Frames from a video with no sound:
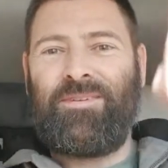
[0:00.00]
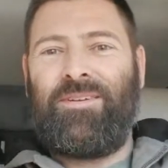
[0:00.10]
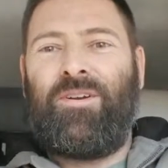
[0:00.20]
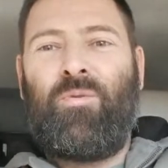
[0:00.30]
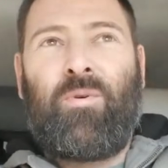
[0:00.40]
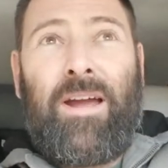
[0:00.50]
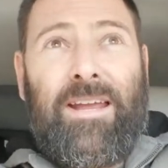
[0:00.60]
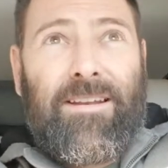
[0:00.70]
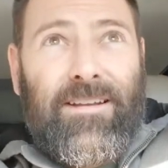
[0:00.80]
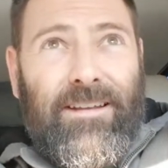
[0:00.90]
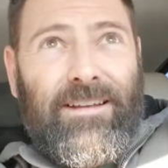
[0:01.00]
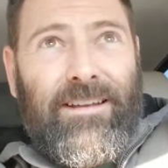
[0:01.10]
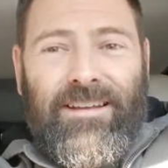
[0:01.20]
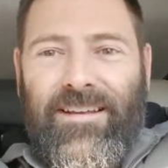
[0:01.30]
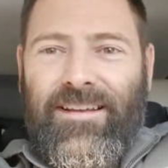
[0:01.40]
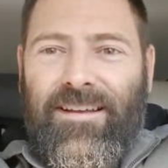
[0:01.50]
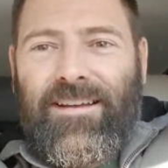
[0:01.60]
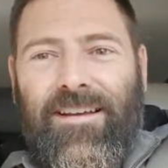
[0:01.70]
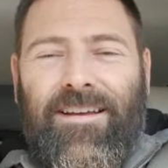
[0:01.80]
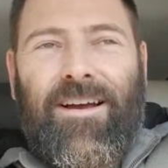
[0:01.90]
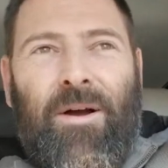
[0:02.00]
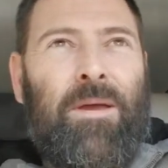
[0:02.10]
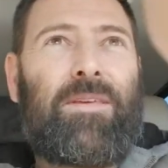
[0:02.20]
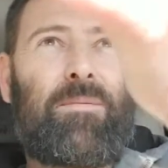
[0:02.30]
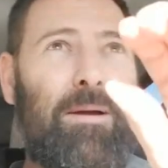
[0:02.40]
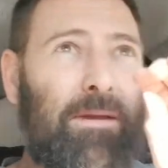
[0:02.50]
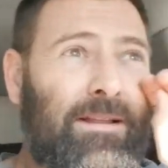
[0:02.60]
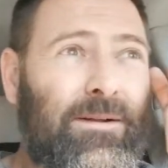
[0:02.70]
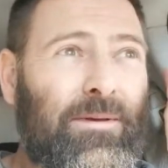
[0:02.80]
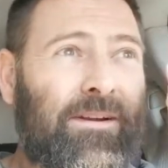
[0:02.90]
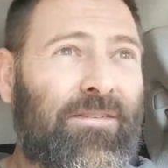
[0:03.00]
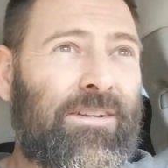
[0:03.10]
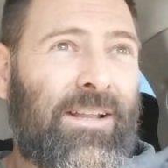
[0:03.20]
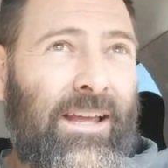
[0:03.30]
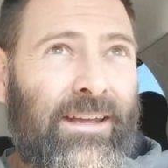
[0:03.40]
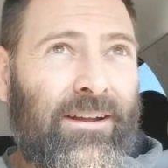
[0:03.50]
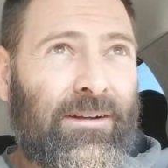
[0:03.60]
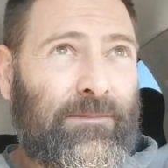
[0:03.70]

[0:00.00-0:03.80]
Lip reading: Go right? Oh, maybe there might be a little bit of a delay here.